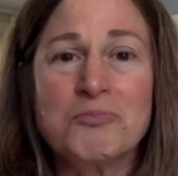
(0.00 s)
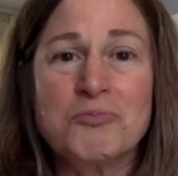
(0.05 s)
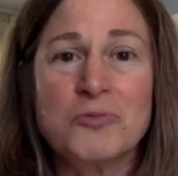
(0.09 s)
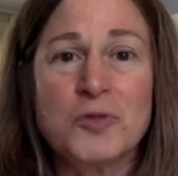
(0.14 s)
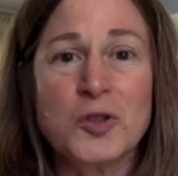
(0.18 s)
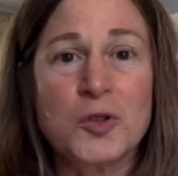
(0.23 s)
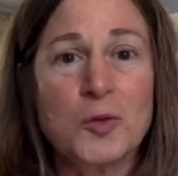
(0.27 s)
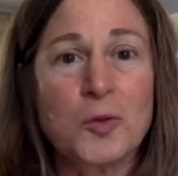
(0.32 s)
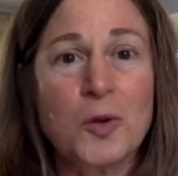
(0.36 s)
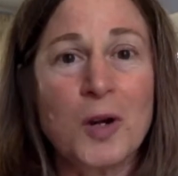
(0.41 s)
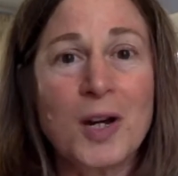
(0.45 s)

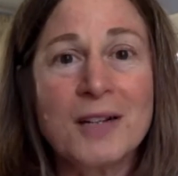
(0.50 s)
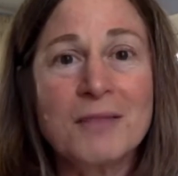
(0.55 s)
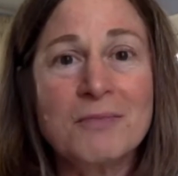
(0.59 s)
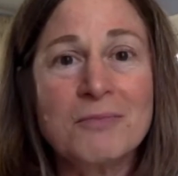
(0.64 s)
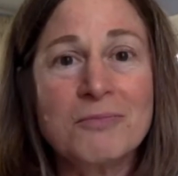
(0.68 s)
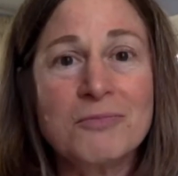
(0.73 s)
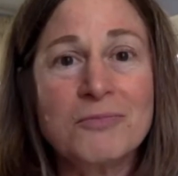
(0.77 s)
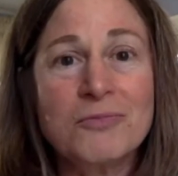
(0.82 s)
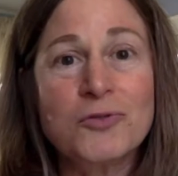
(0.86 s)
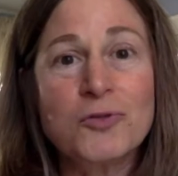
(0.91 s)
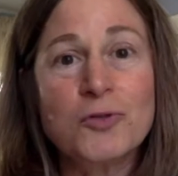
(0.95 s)
Do I
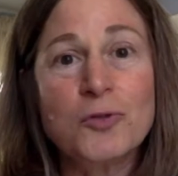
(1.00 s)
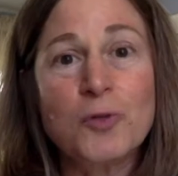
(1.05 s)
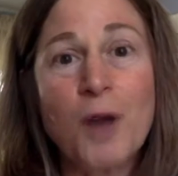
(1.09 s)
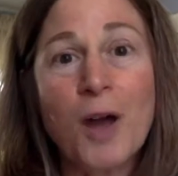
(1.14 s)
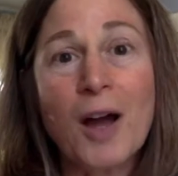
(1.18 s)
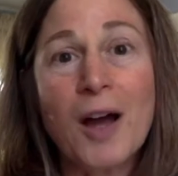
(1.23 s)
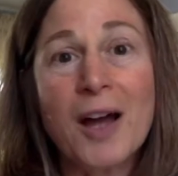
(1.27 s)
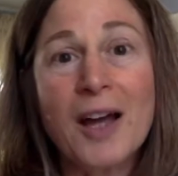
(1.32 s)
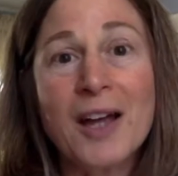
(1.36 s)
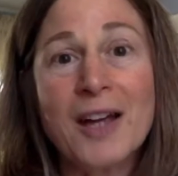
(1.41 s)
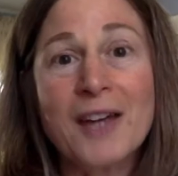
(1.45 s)

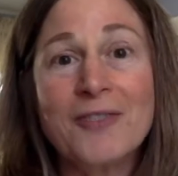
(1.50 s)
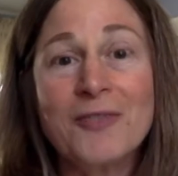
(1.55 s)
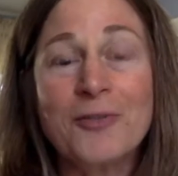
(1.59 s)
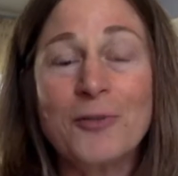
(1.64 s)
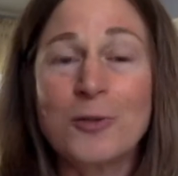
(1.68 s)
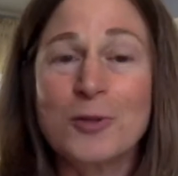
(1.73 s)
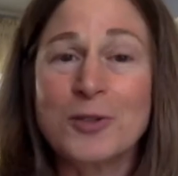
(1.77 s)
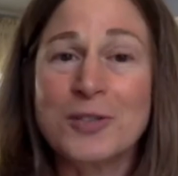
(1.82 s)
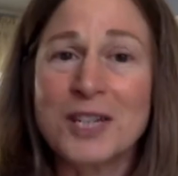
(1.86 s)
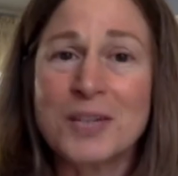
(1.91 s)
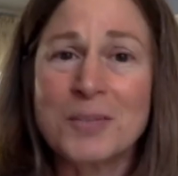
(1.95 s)
drive
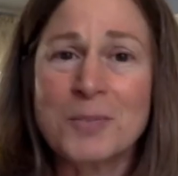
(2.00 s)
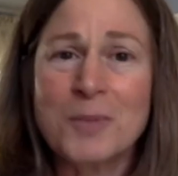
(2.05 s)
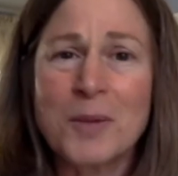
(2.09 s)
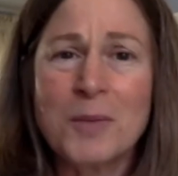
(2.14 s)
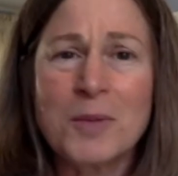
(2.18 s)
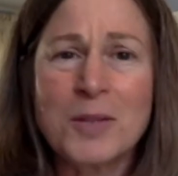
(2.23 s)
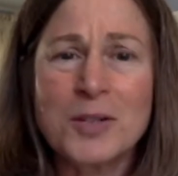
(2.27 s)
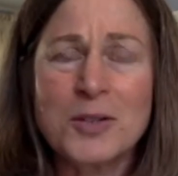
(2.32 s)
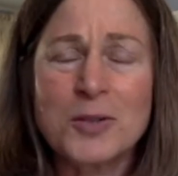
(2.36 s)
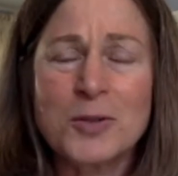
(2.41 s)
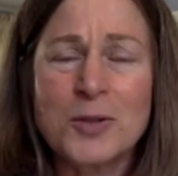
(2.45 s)
or take
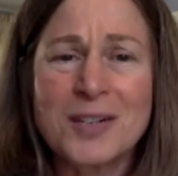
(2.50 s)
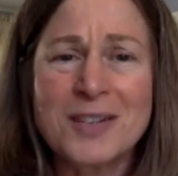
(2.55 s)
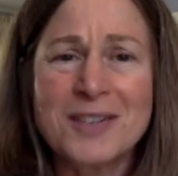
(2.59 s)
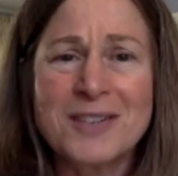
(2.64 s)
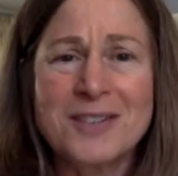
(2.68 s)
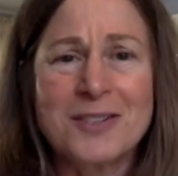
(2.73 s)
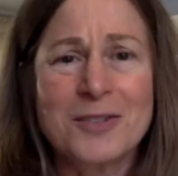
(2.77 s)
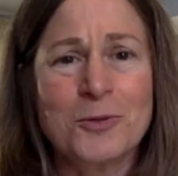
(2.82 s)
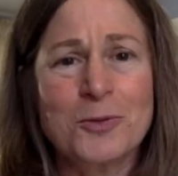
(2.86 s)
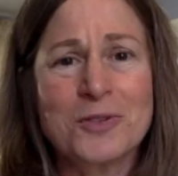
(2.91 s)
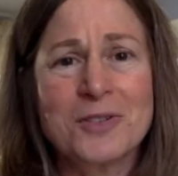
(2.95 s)
public
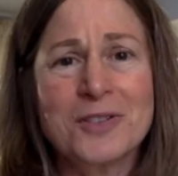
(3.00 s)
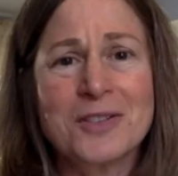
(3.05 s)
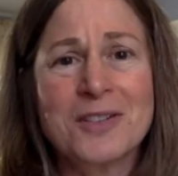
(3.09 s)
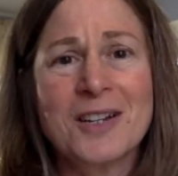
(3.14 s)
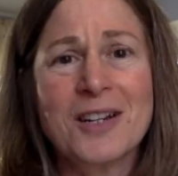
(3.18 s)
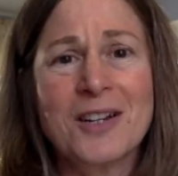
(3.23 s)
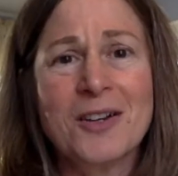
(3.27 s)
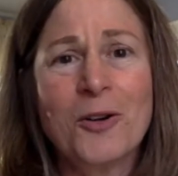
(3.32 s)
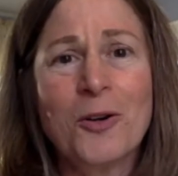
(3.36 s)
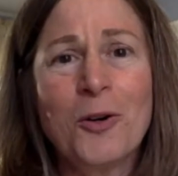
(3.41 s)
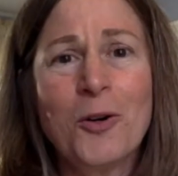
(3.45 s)
transit or
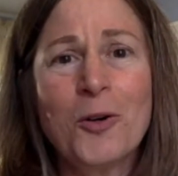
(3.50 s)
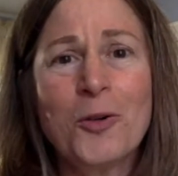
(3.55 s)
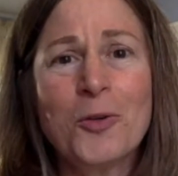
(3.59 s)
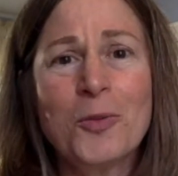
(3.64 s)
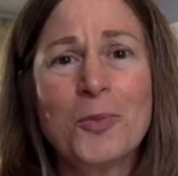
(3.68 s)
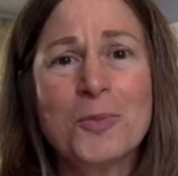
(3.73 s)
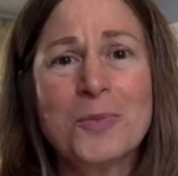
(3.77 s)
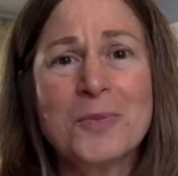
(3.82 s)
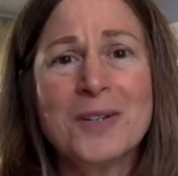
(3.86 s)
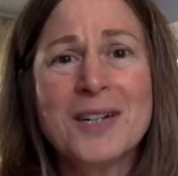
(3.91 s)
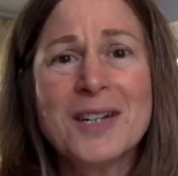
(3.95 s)
stay
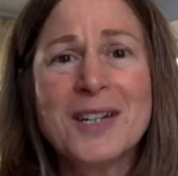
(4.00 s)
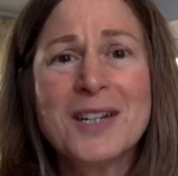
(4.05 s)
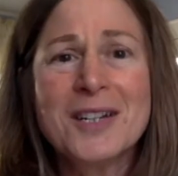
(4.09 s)
home?